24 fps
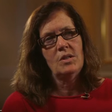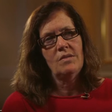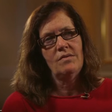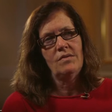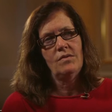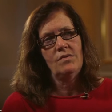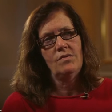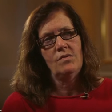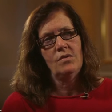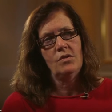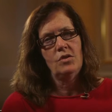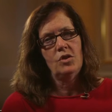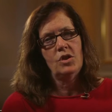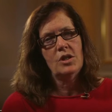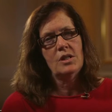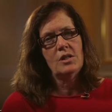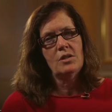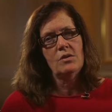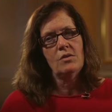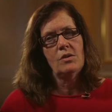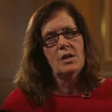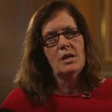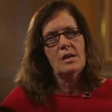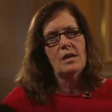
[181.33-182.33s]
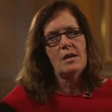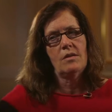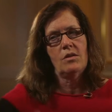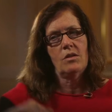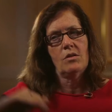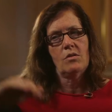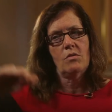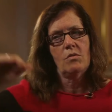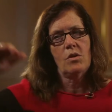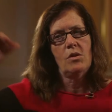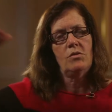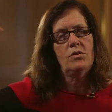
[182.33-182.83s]
of just looking at
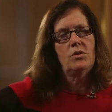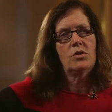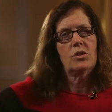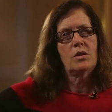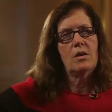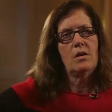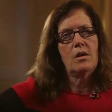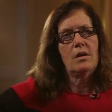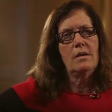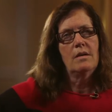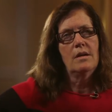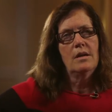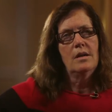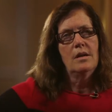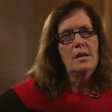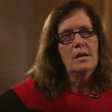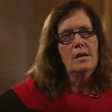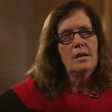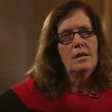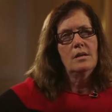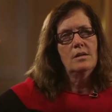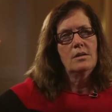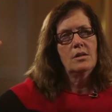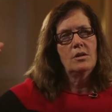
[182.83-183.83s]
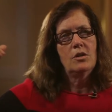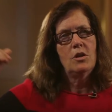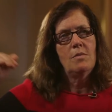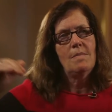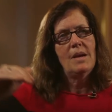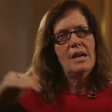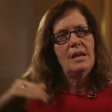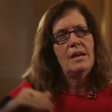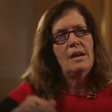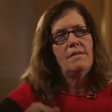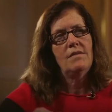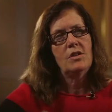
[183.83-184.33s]
the growth chart. So you
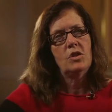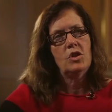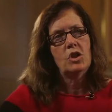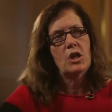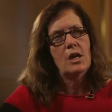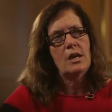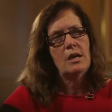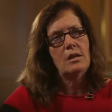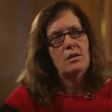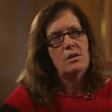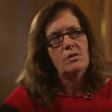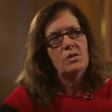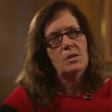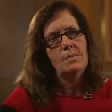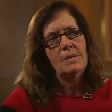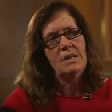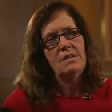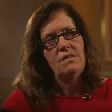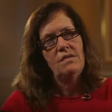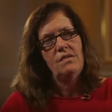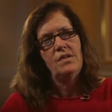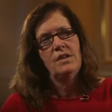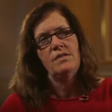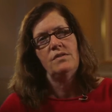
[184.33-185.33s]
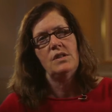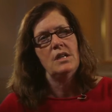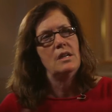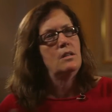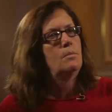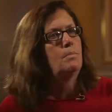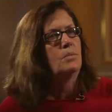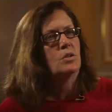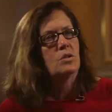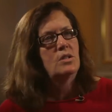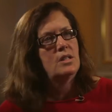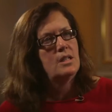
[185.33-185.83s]
may have a child who's been
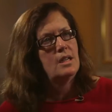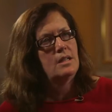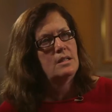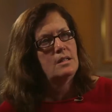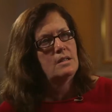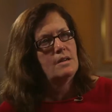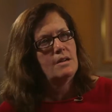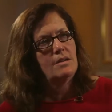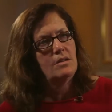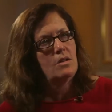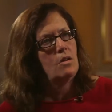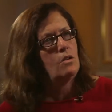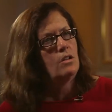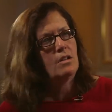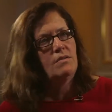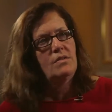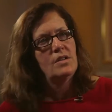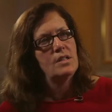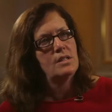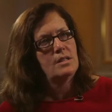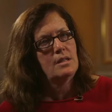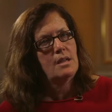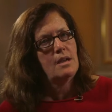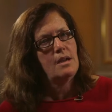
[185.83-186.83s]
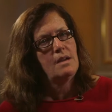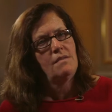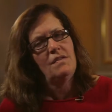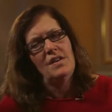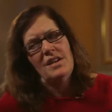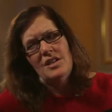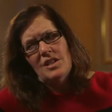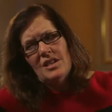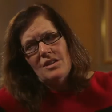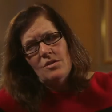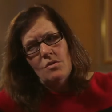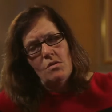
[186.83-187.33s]
fiftieth percentile all of his life.
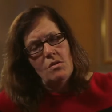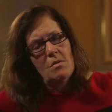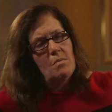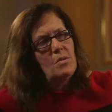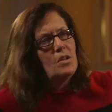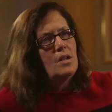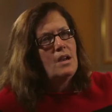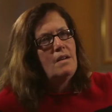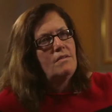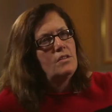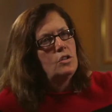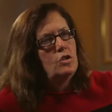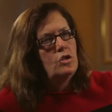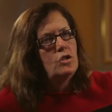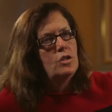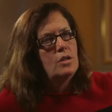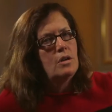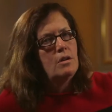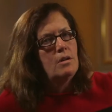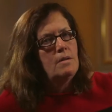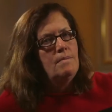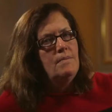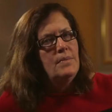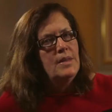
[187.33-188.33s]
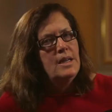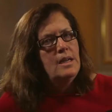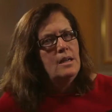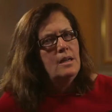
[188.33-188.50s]
He's a normal average Joe.